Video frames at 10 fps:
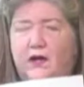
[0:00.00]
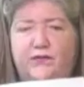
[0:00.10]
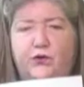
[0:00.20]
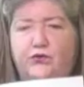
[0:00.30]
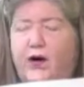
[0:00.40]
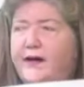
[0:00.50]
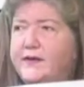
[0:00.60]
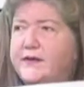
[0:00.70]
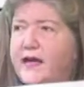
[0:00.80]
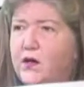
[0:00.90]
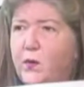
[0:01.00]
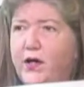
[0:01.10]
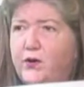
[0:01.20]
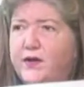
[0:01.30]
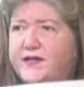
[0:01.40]
If they're trying to take away
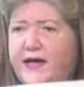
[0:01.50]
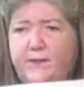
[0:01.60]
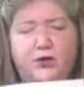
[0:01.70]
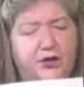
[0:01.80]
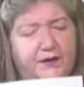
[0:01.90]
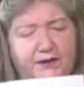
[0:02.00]
your exemptions,